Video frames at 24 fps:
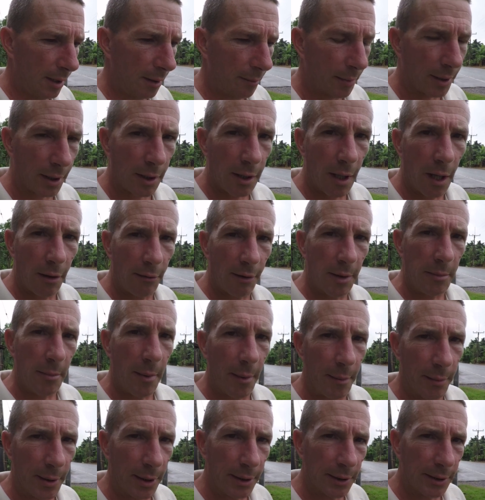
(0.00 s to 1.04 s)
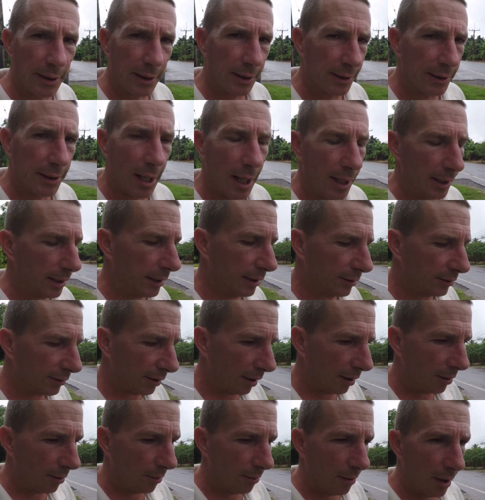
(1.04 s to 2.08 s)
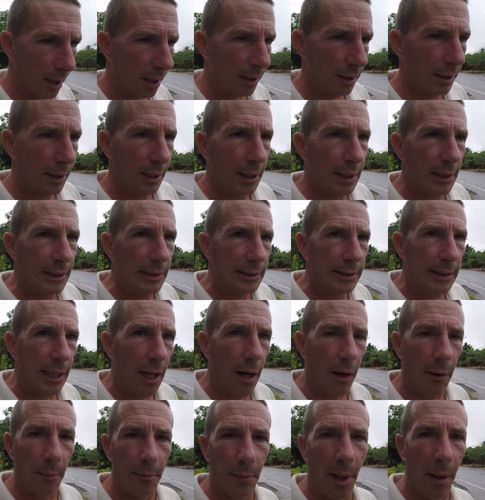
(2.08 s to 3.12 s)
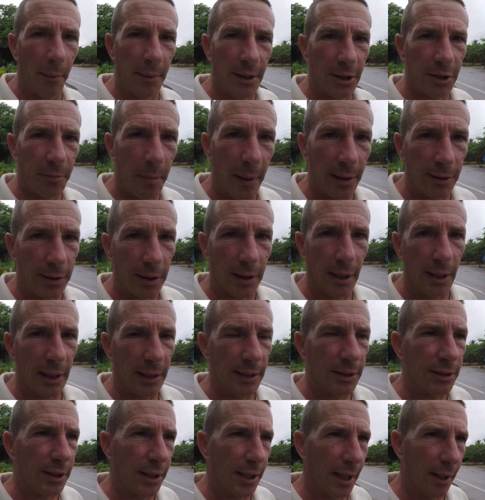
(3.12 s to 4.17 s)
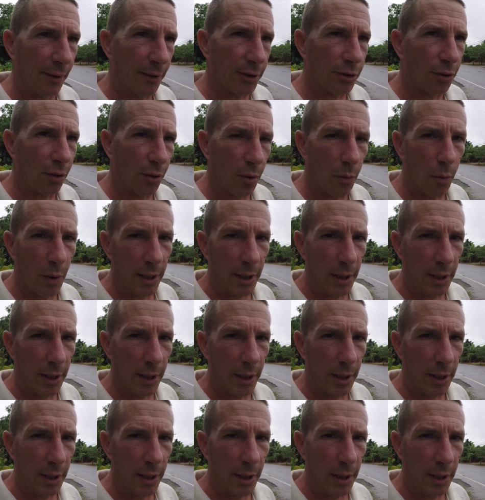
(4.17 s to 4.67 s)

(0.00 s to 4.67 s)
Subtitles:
but I can't remember it, the day. So yeah, I'm expecting at least another sort of